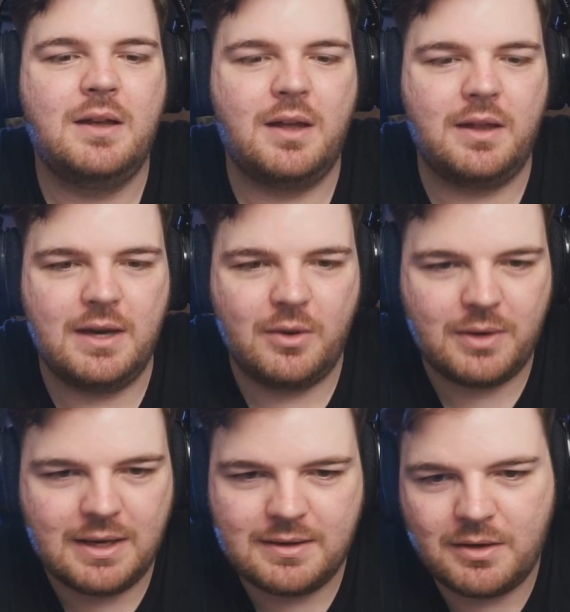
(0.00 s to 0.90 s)
then I'll
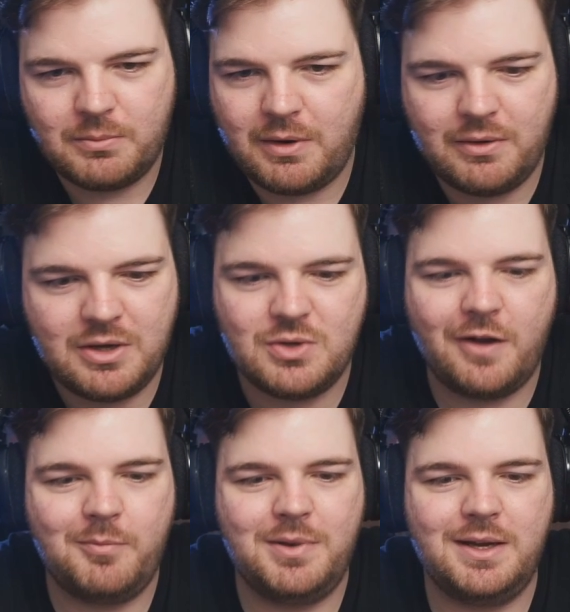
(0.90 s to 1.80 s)
get a rarity
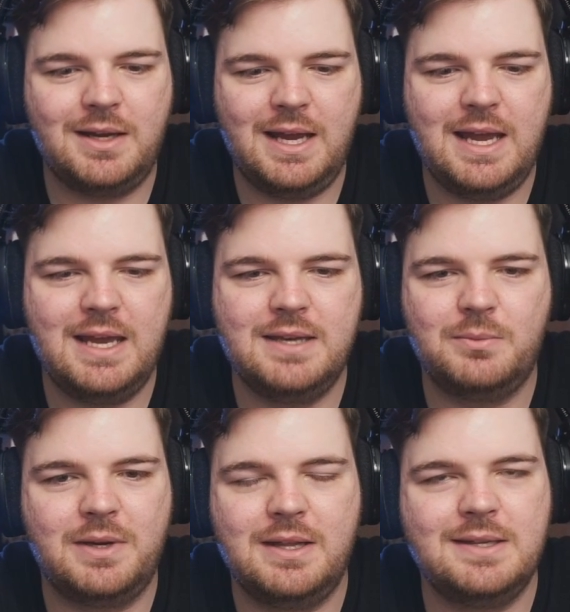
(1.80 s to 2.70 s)
draft pick and
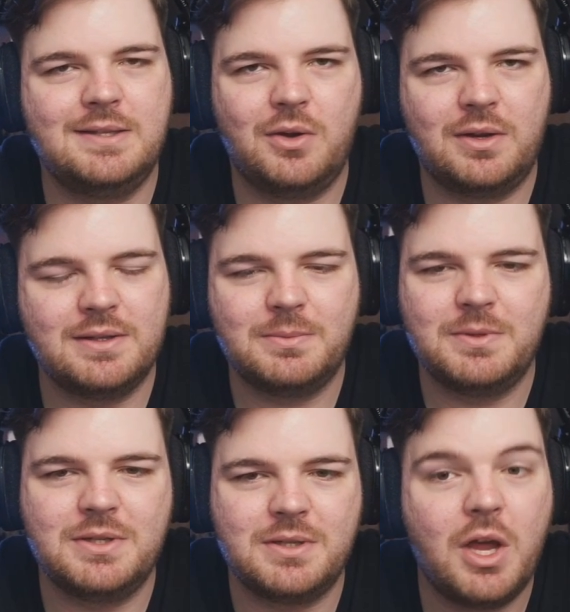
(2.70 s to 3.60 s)
one of these tokens,
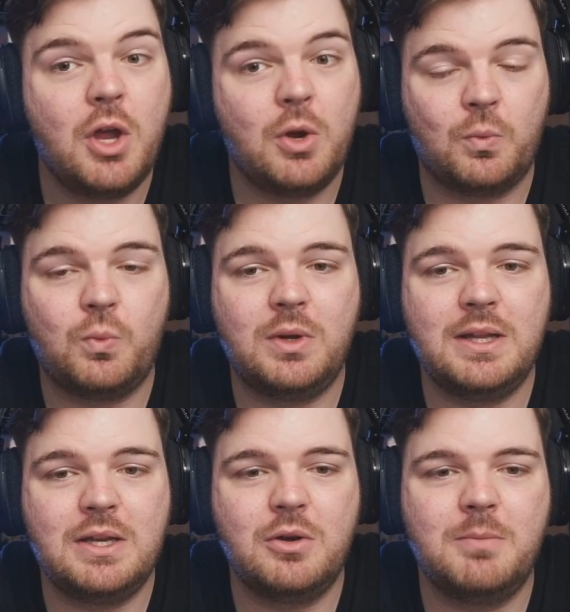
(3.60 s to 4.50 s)
which is
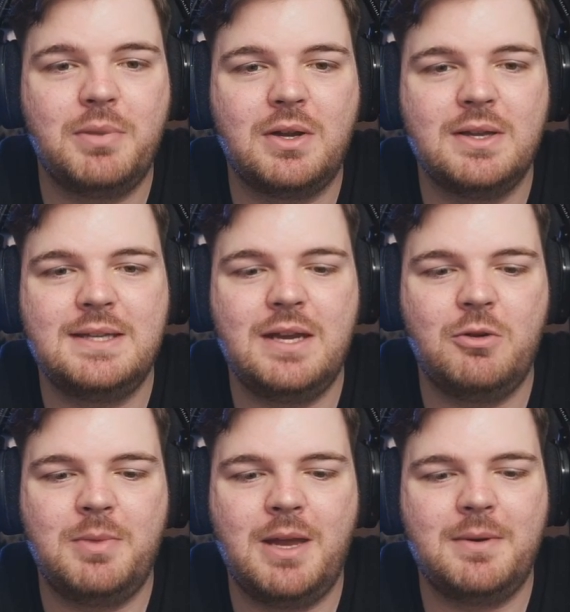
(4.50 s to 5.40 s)
really good because then you'll
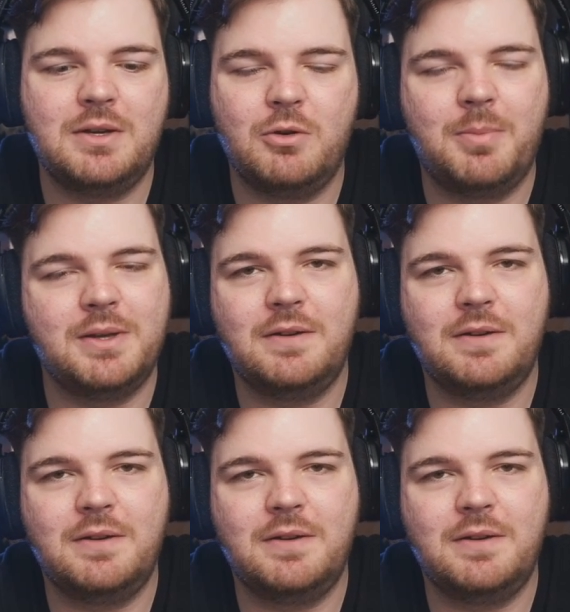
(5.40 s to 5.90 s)
be able to do a bunch of